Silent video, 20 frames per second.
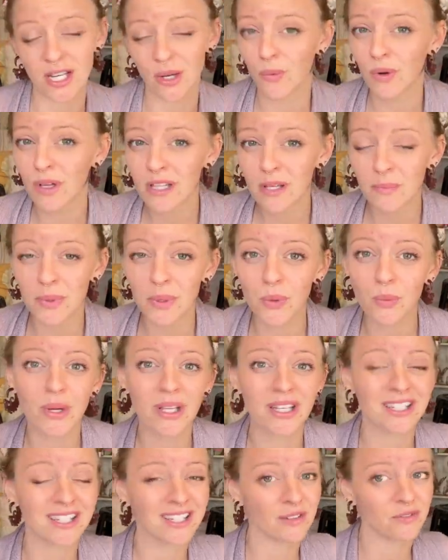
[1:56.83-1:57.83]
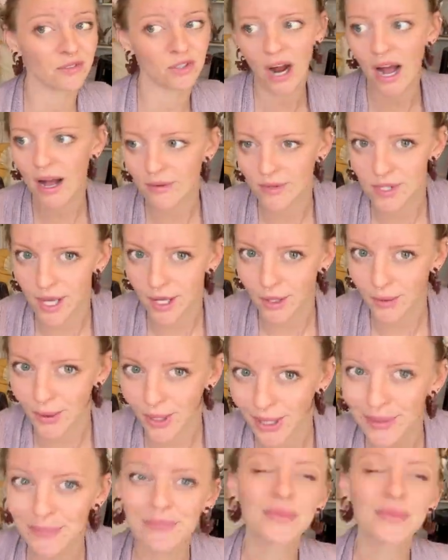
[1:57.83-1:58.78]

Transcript: Will it be windy if you're outside, right?